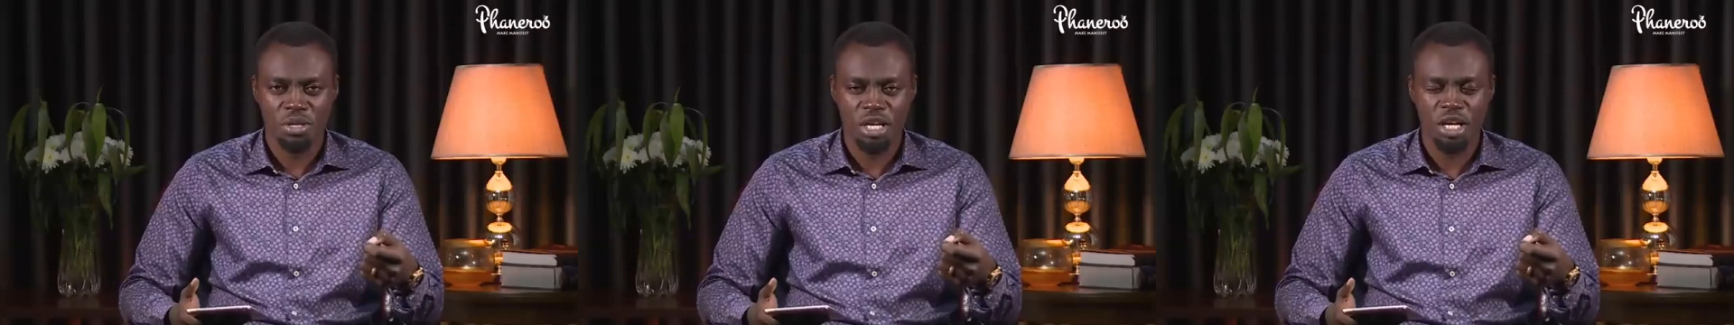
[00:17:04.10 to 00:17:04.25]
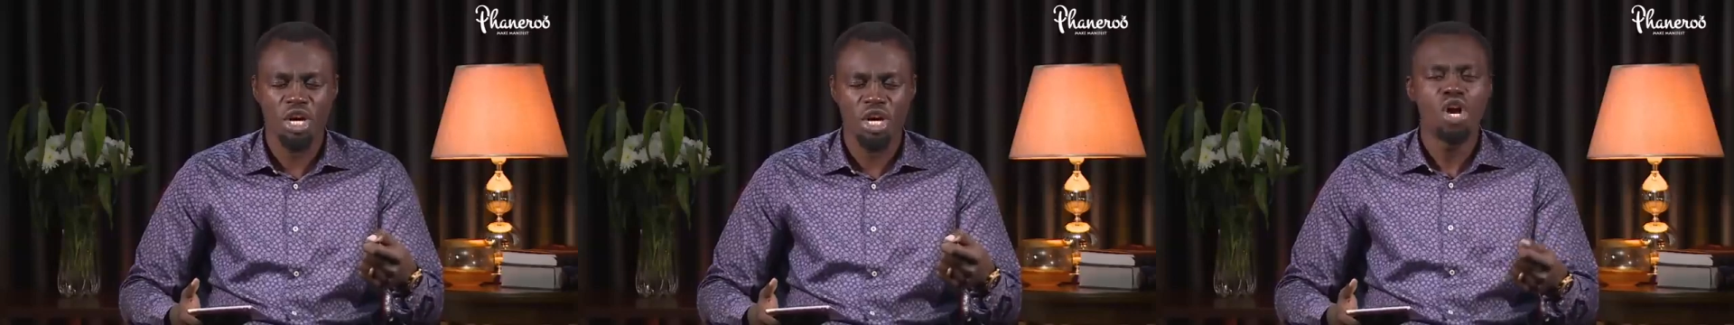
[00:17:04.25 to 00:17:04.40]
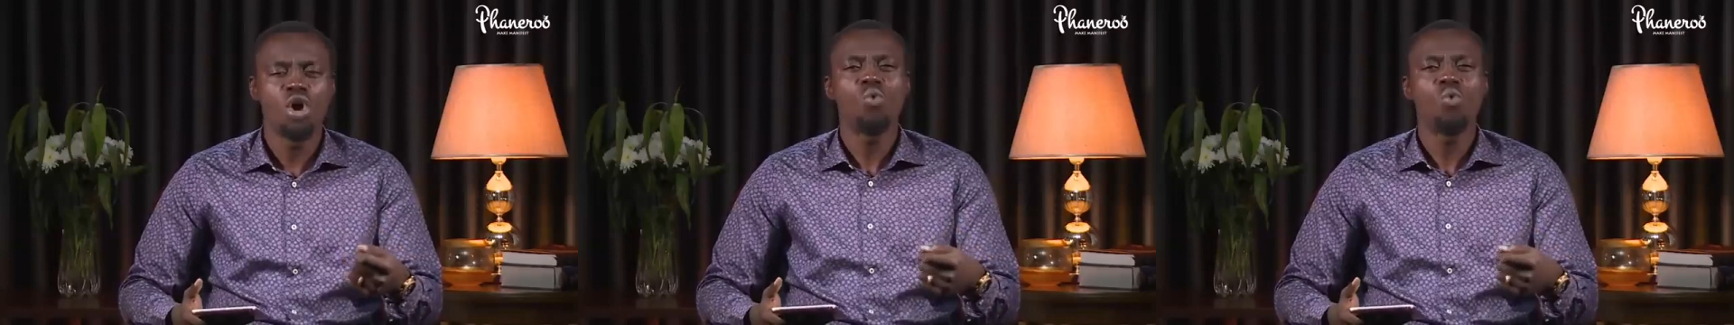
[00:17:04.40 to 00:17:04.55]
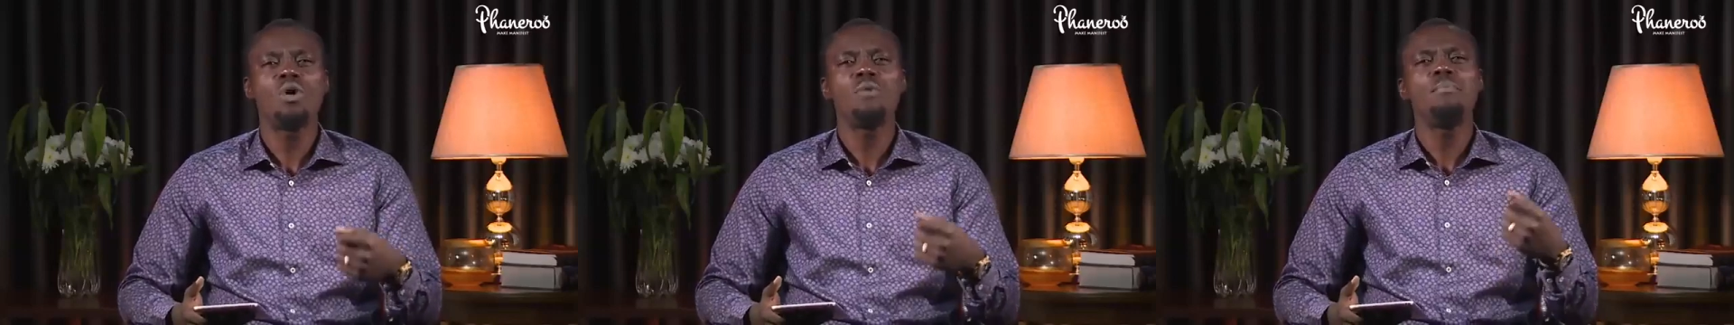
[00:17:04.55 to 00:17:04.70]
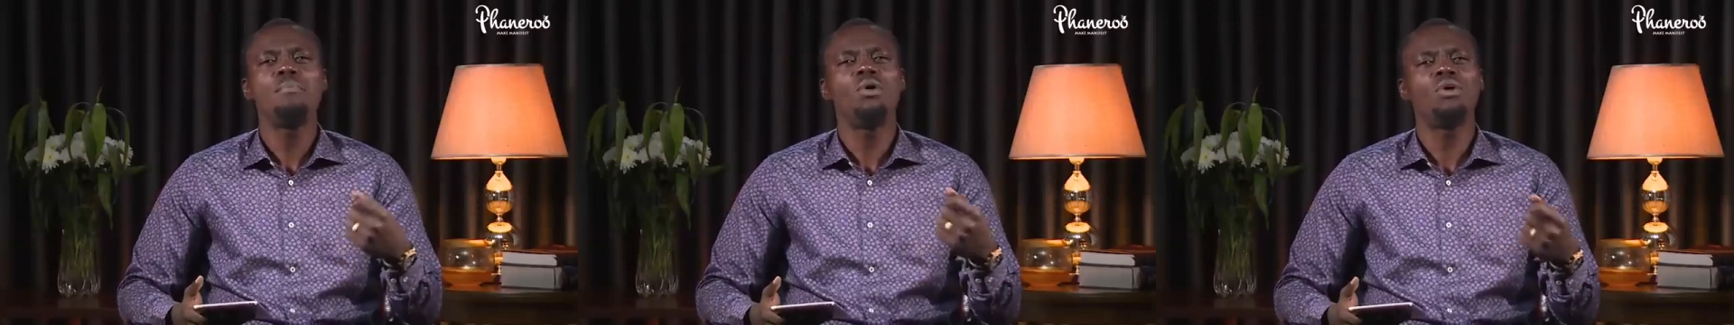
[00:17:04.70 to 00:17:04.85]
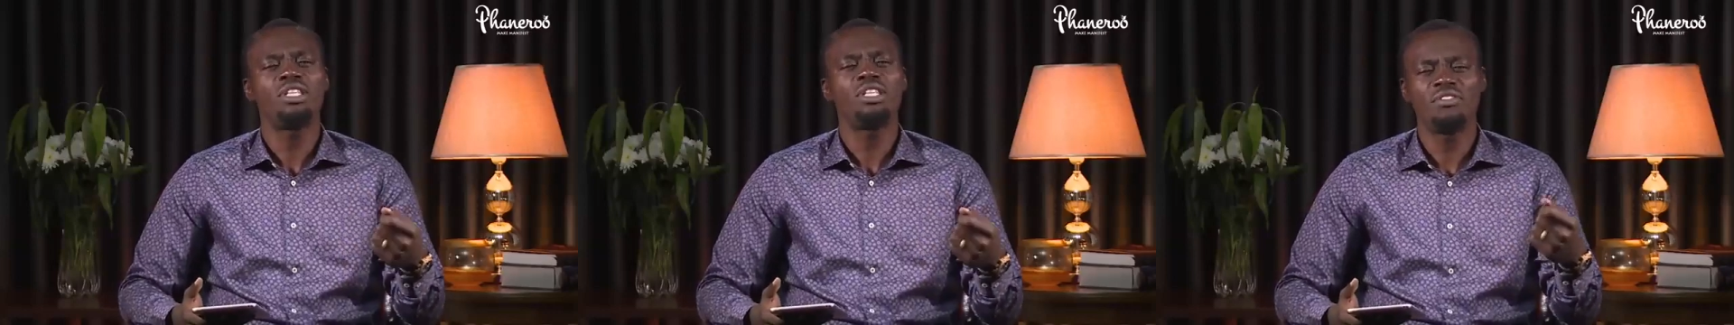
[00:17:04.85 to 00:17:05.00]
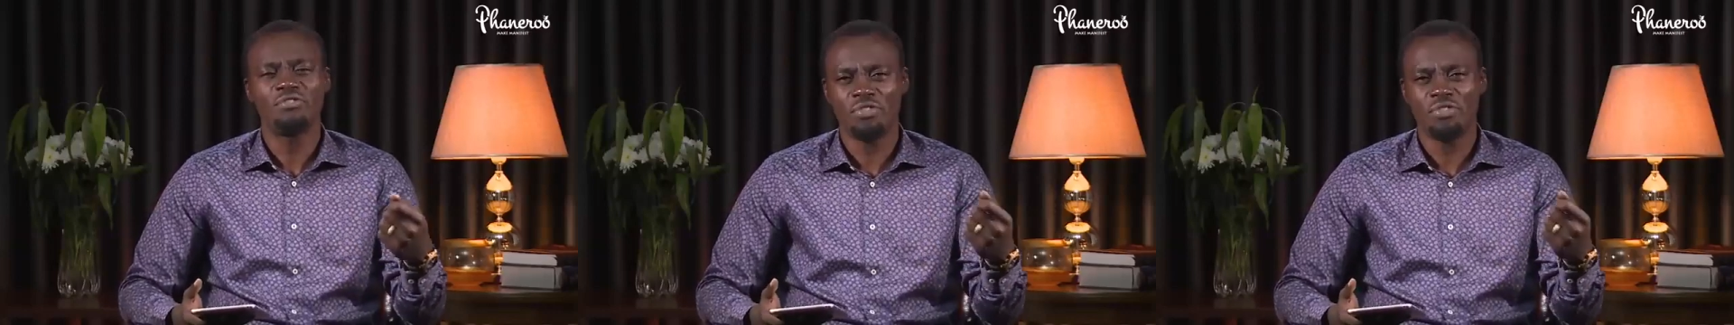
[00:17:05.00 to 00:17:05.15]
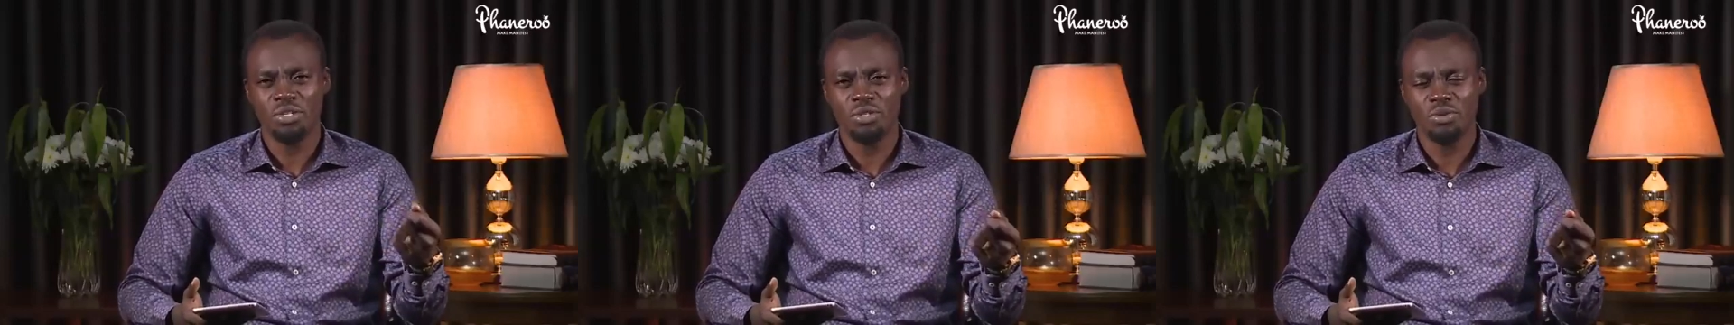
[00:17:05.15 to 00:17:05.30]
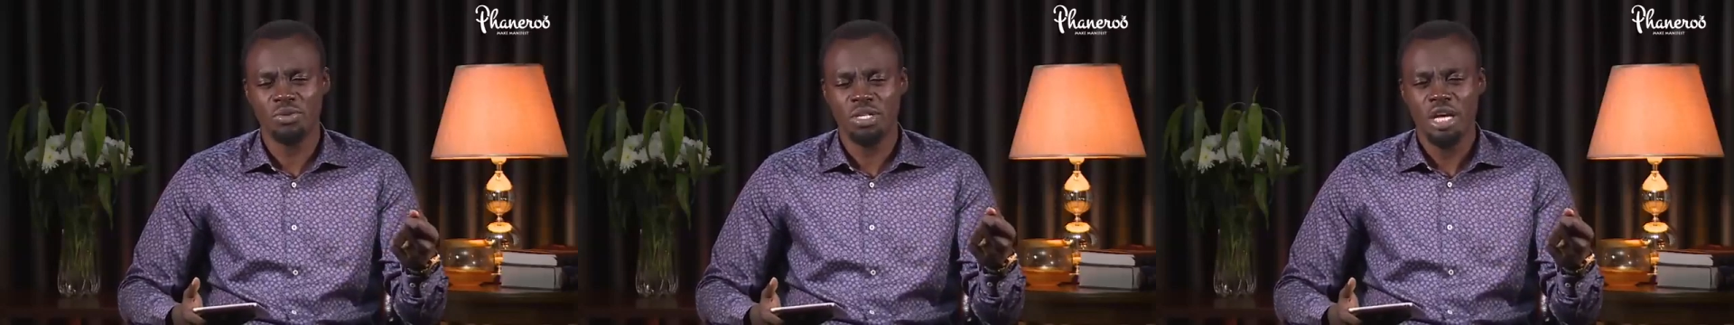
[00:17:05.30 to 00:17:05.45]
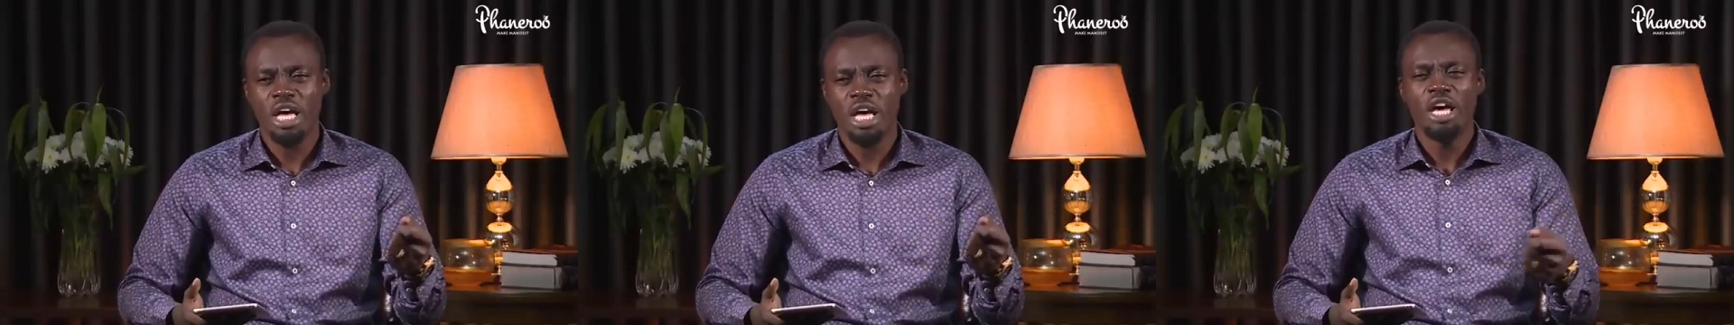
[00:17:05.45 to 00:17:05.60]
Okay, we're more than
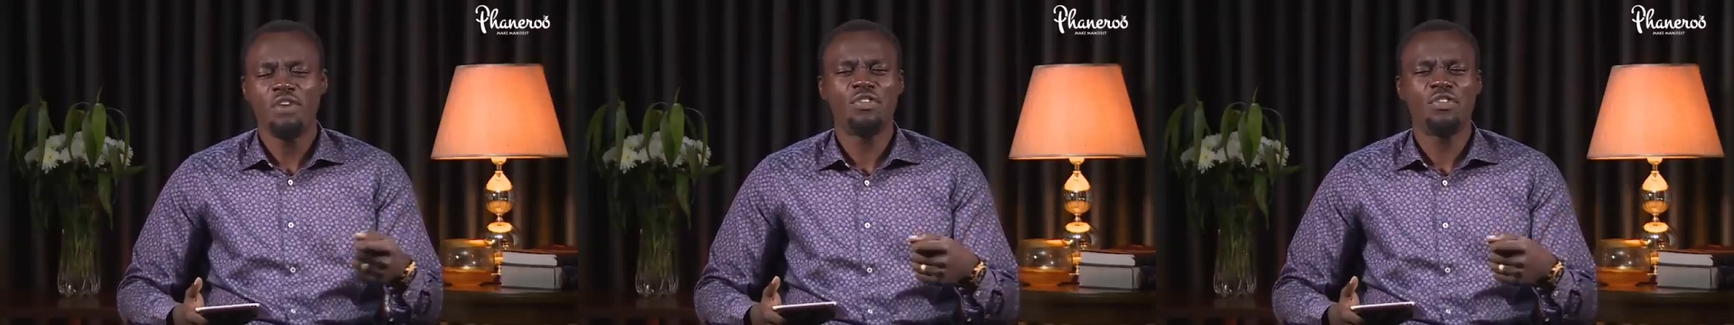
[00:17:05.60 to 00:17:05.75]
vessels.